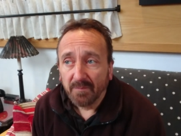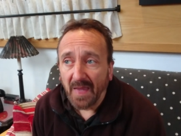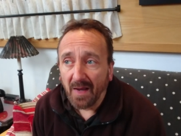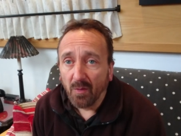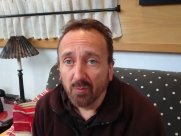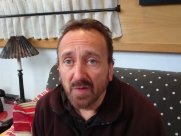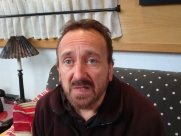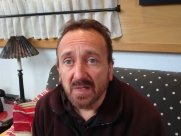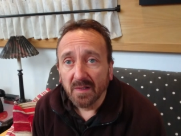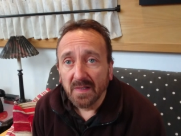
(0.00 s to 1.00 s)
Now,
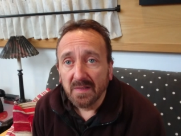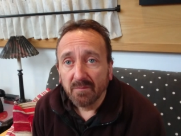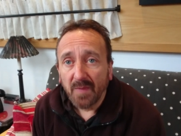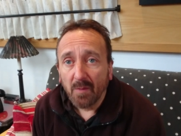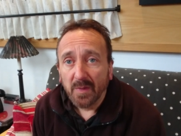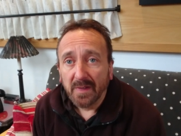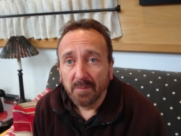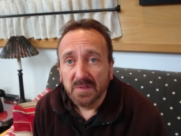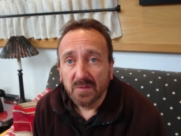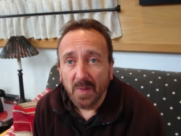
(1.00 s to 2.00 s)
recently that went
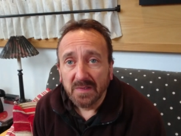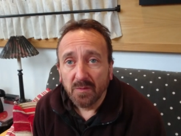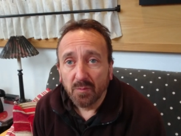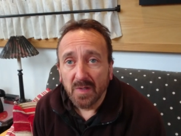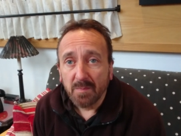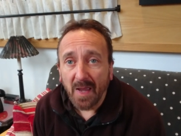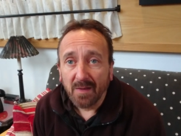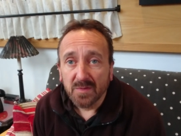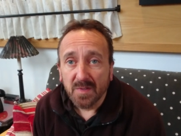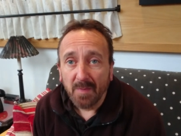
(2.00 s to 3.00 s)
up to
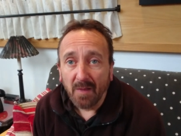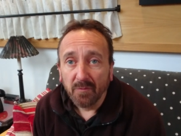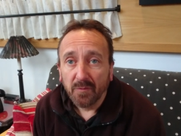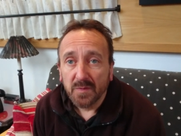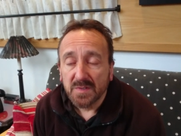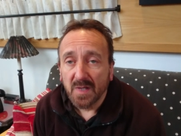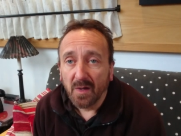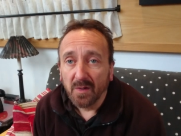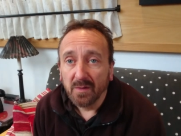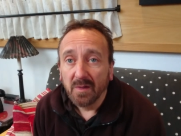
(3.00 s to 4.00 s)
£23 a month,
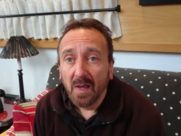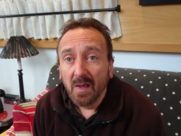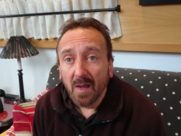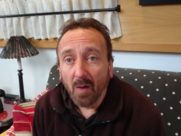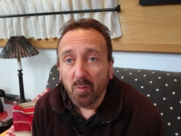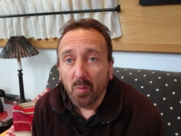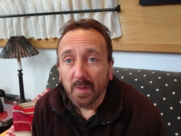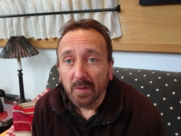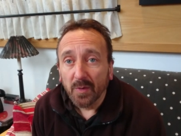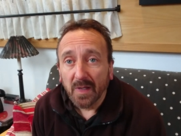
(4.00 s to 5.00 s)
so I will
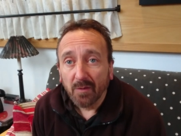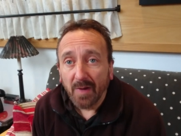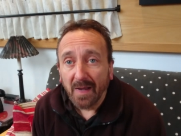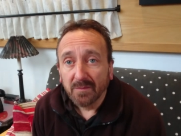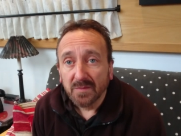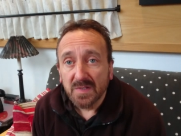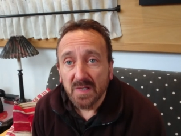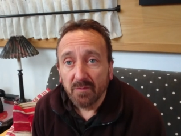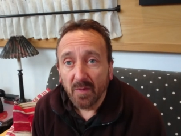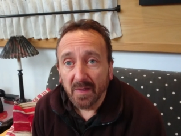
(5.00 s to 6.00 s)
be looking around to
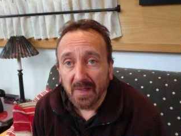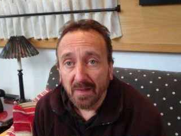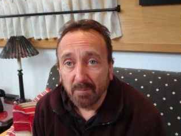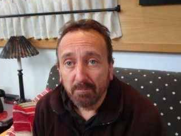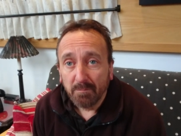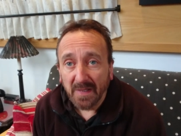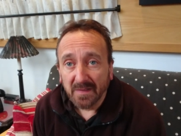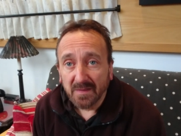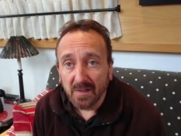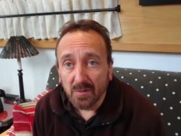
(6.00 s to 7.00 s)
see if I can get a better
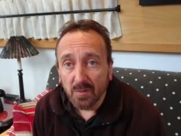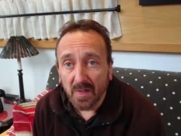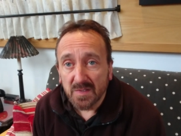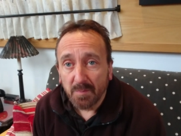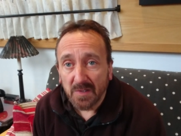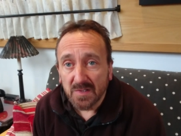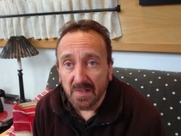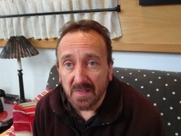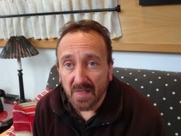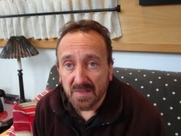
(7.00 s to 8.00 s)
deal,
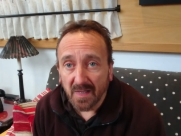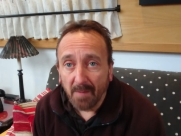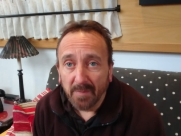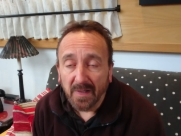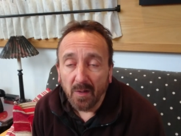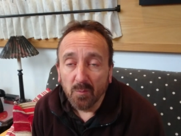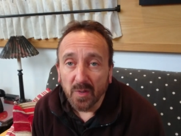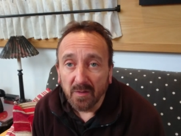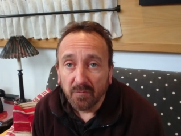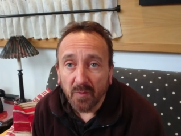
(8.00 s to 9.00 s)
especially as the company I'm
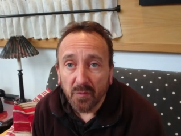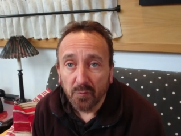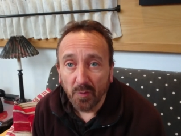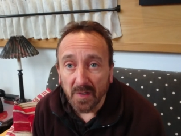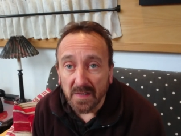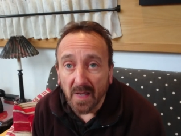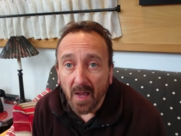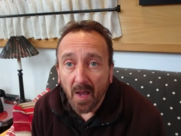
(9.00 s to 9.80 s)
with, Three,